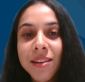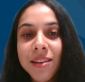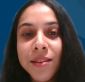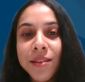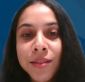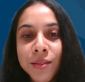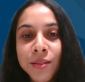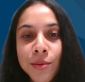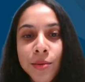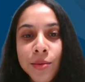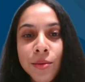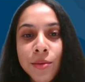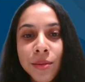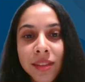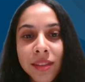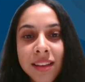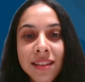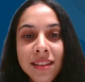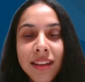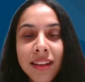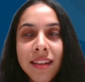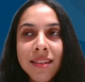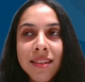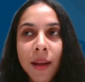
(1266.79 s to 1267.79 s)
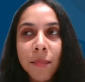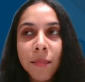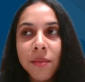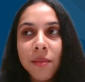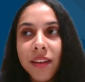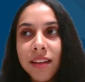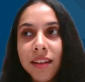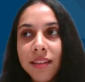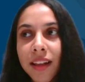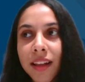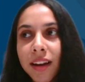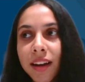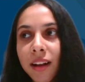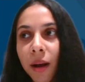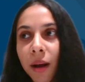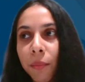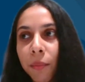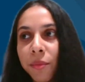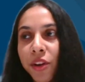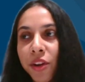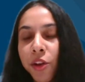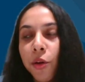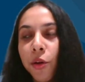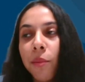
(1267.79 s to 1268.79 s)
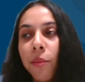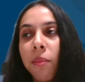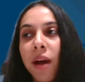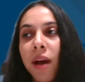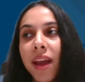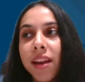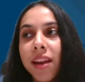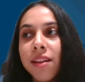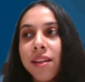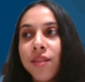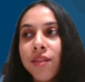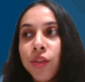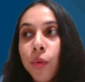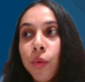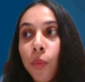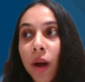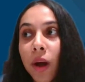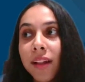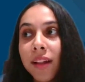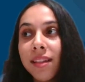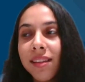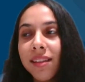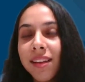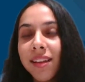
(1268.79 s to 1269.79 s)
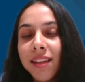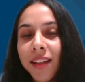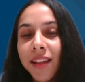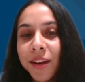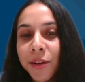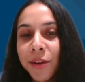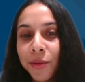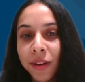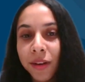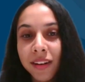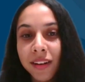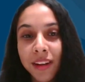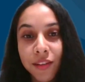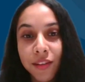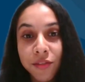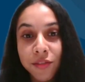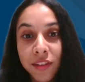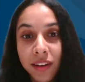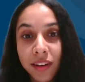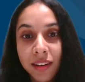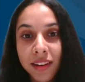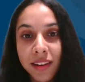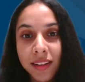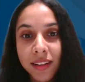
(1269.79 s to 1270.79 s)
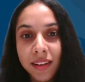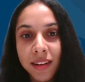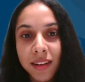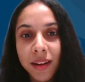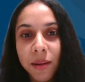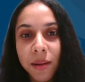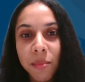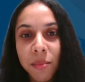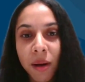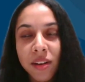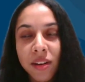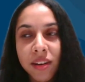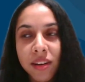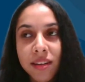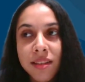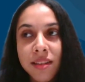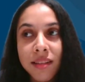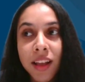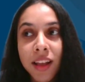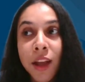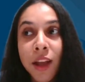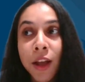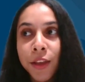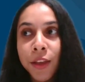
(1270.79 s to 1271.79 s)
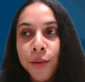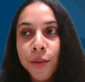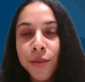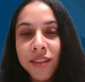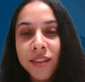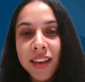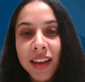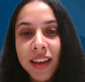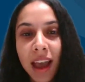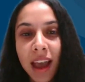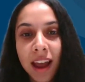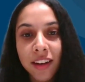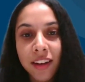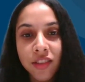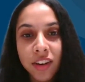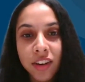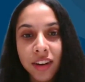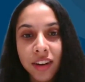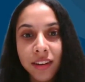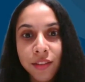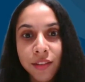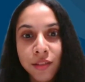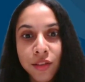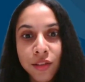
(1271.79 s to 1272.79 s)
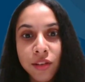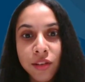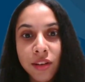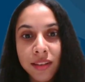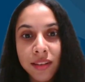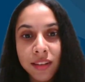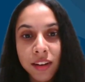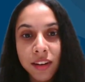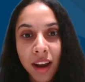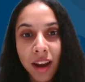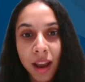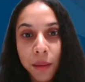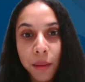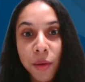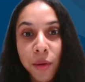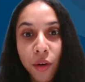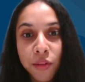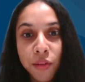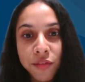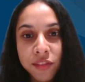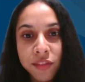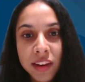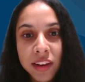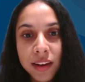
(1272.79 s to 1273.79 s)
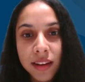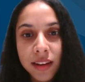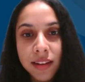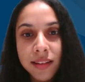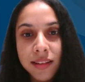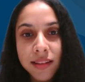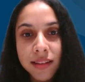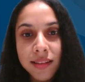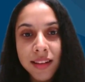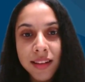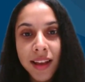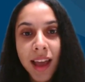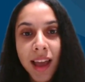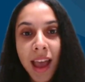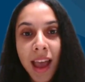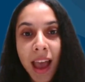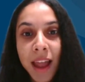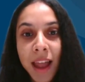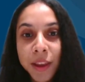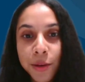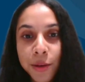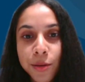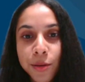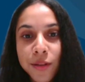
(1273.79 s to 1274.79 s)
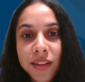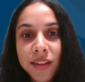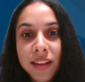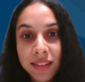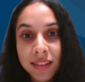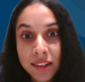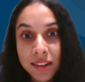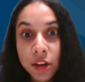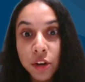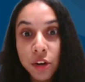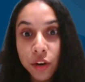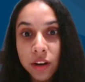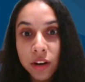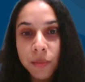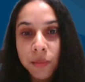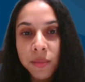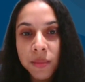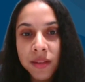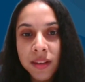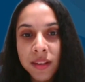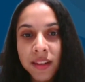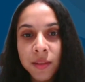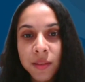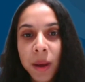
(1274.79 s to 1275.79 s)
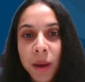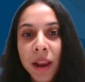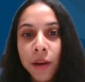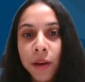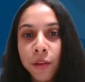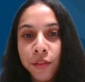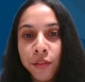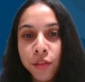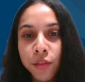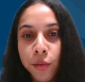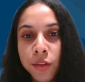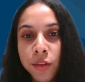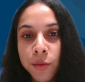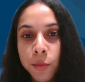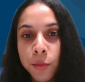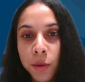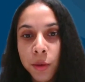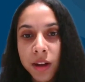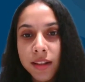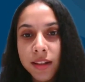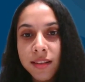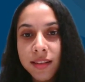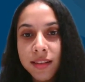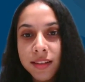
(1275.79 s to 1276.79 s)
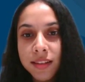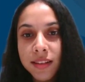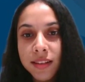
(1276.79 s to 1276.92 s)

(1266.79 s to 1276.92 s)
So these are some things that come to your mind. So one thing that you can definitely think about is using adjectives to describe your feelings and using synonyms as well of those words.